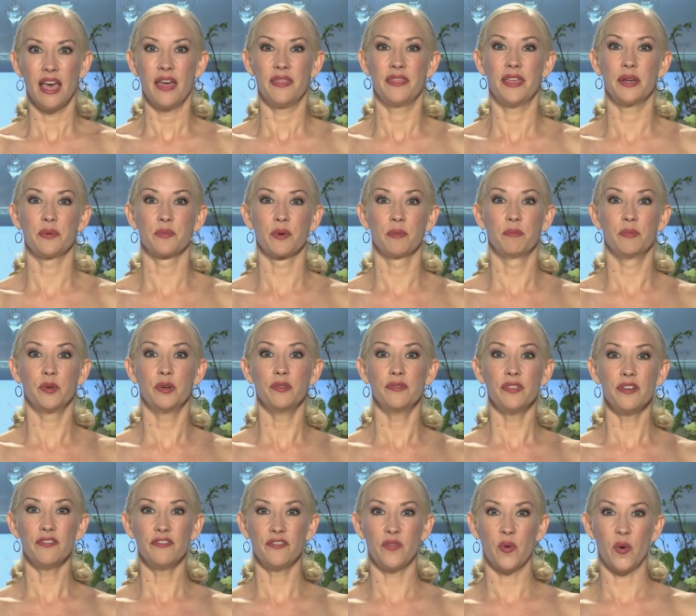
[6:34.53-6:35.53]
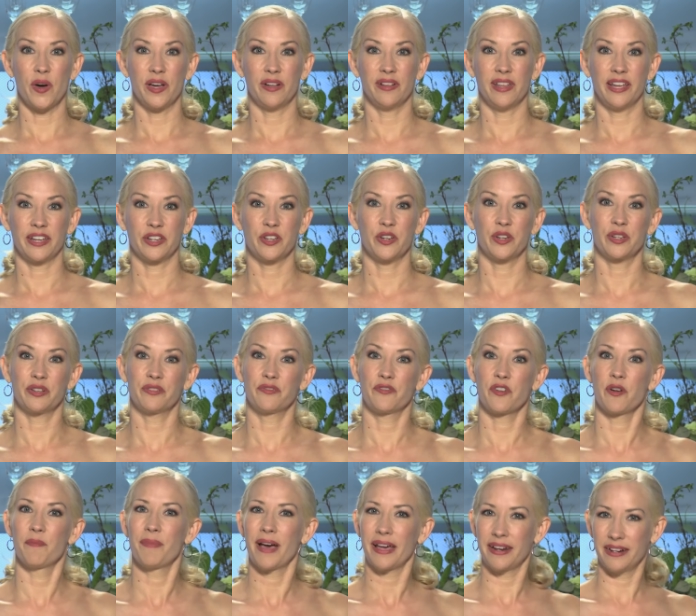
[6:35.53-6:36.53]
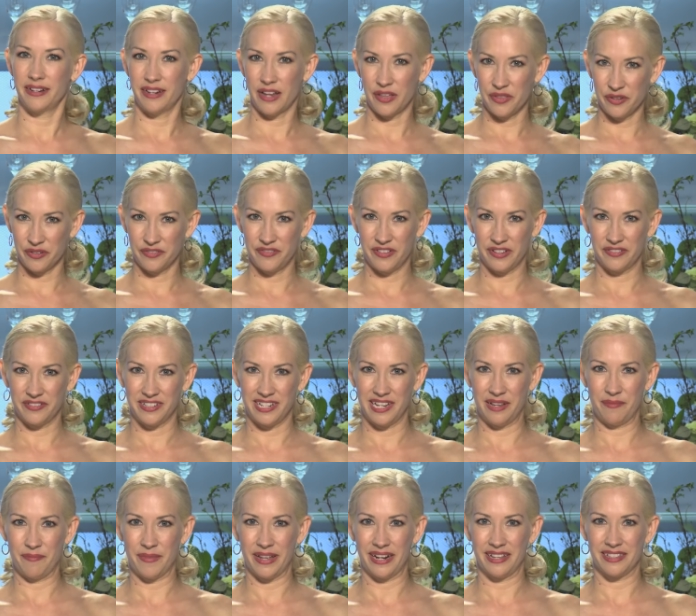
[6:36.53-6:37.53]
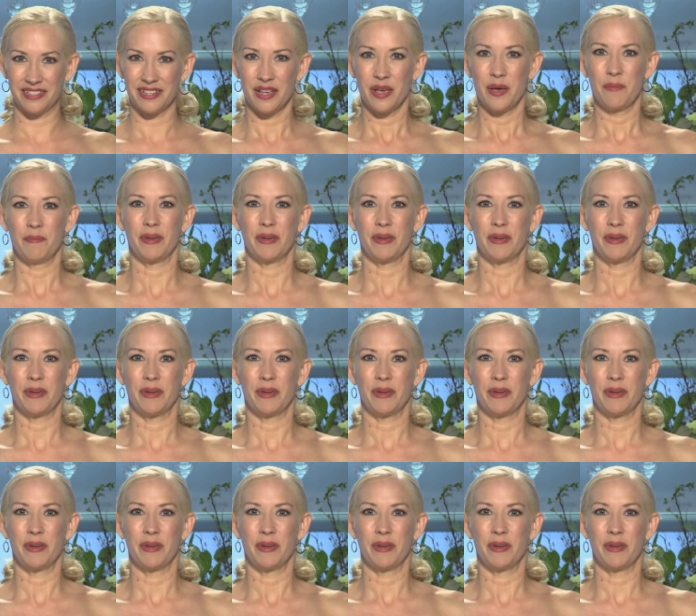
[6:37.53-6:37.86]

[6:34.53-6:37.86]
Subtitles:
then remove the foil and cook it for about another 15 minutes.